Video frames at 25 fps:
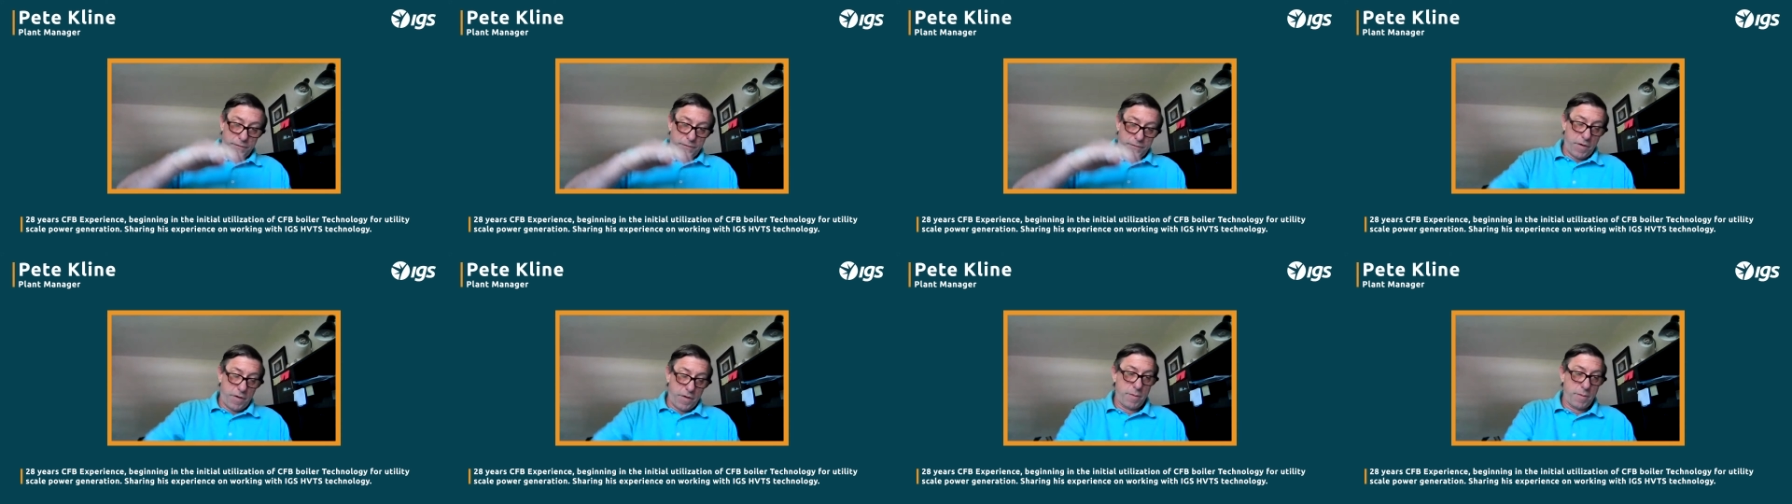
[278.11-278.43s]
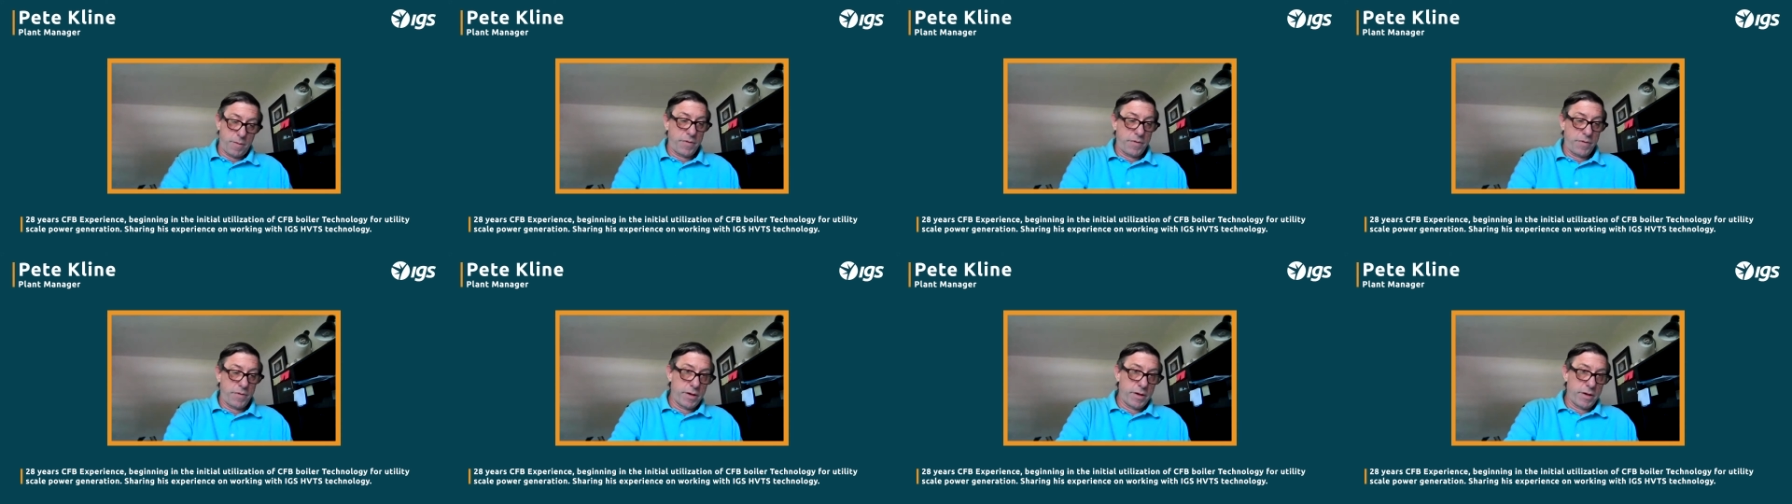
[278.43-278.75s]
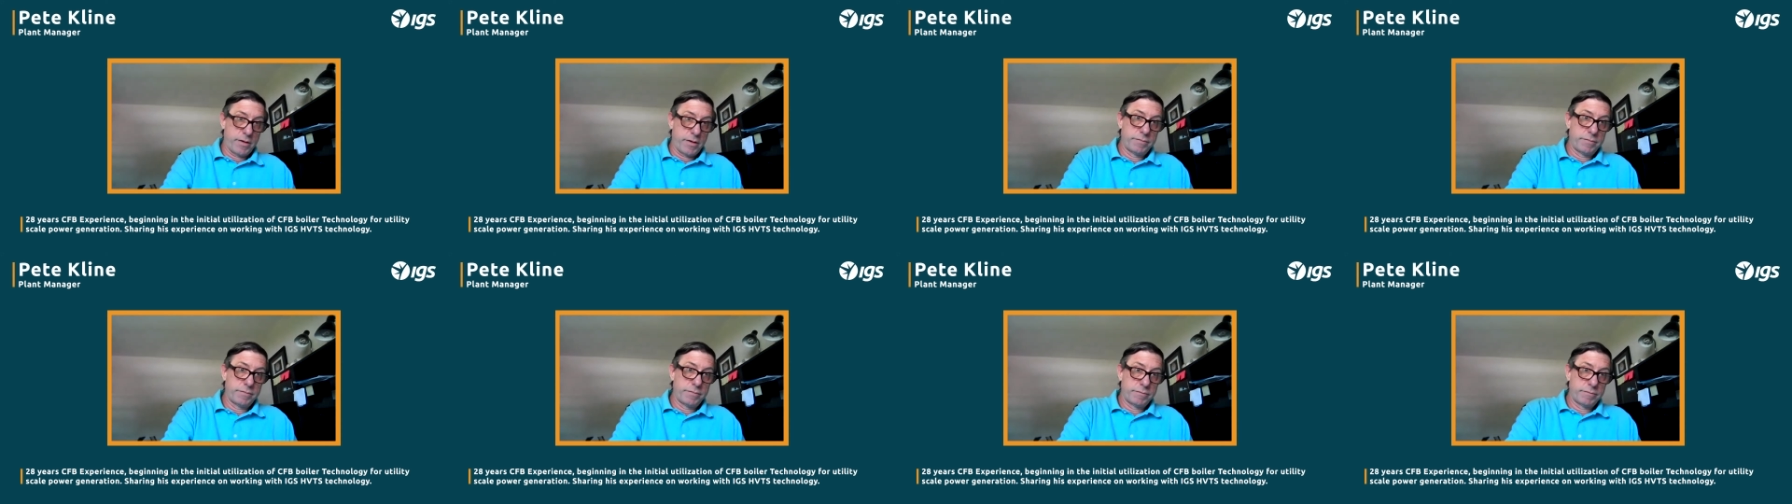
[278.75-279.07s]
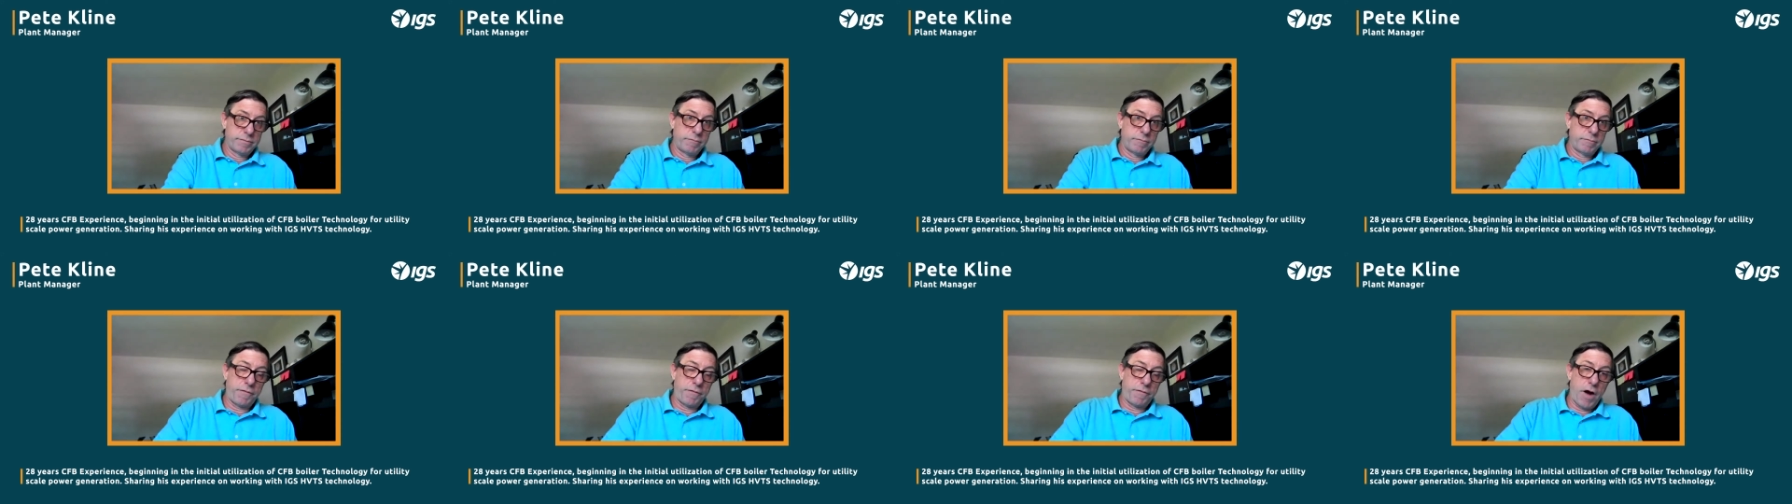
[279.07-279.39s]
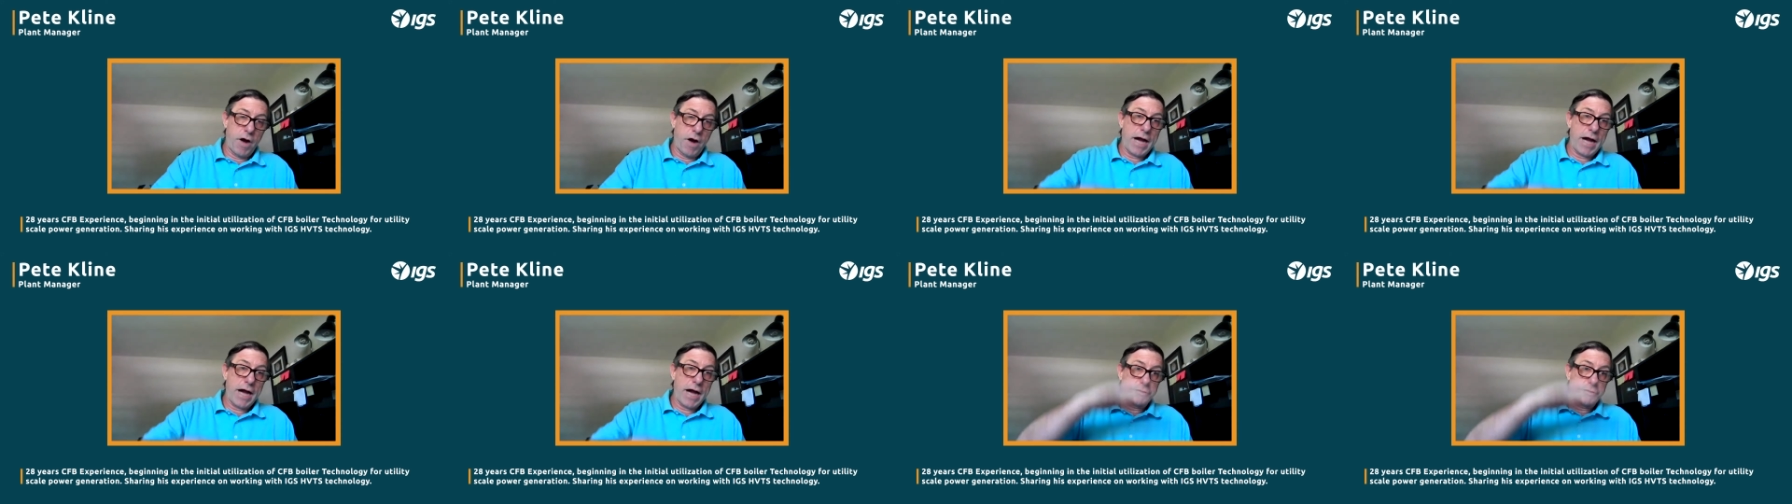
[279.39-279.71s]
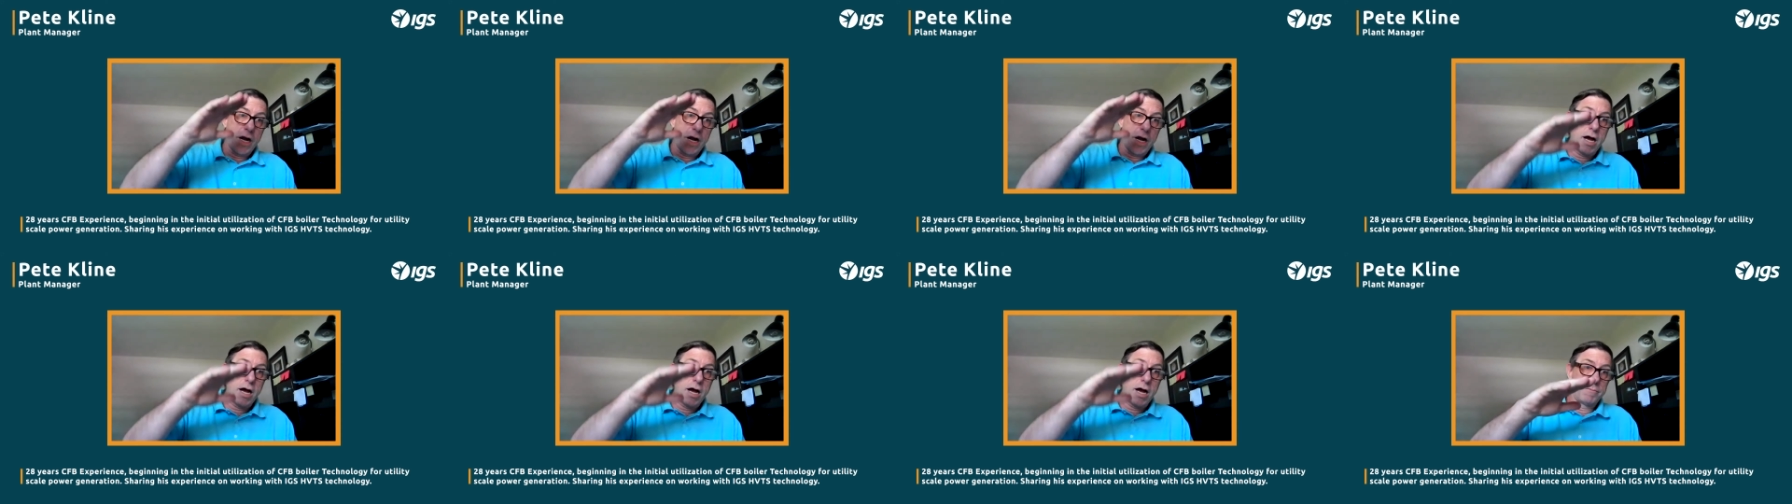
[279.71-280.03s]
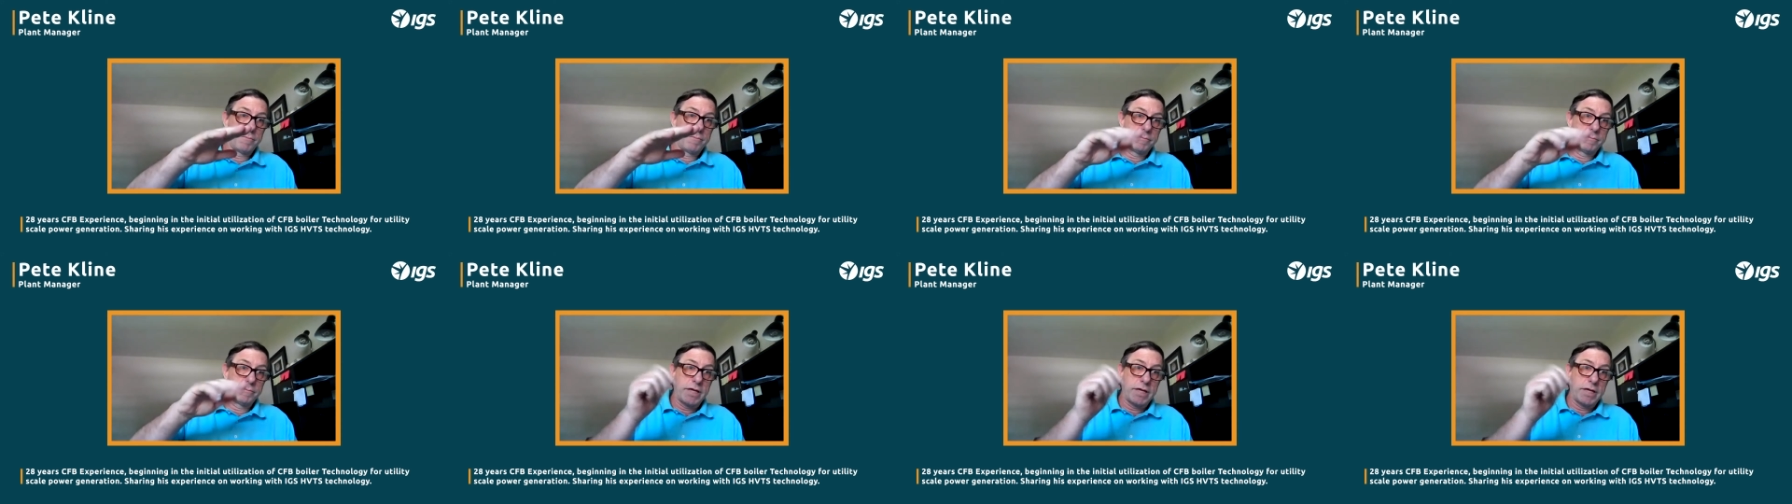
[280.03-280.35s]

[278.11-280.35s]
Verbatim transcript: from the refractory up.